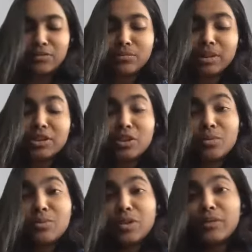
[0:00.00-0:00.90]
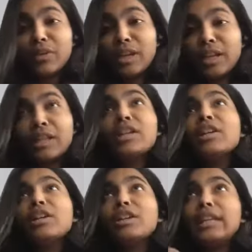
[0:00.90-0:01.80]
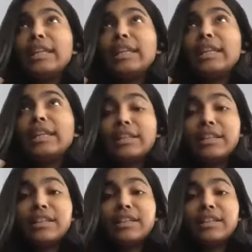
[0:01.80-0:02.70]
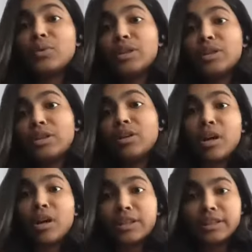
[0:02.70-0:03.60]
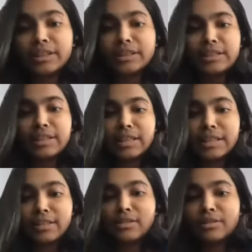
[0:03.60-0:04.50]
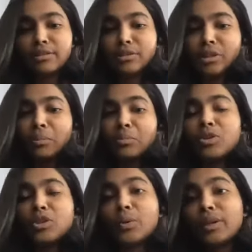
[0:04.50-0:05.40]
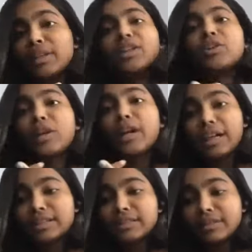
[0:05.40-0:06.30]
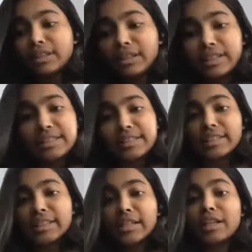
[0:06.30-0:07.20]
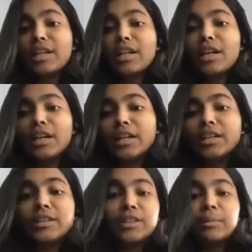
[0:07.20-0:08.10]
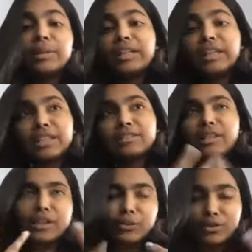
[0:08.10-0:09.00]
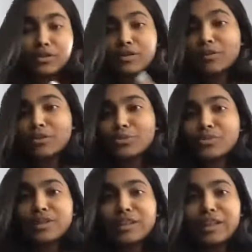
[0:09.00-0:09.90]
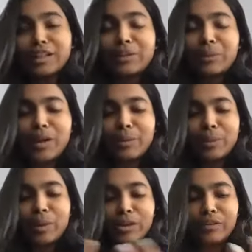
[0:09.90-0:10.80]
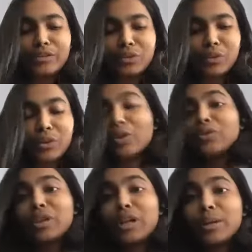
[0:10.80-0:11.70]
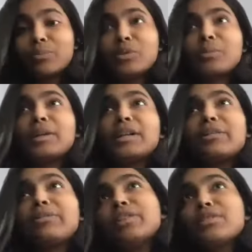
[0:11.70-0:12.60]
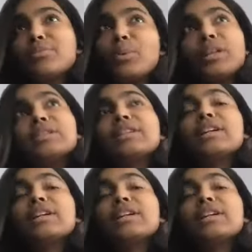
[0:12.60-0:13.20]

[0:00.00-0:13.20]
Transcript: in terms of a listener or an audience is showing that you're actively listening. And in case I know this is a virtual setting and all of us are off camera, but if this was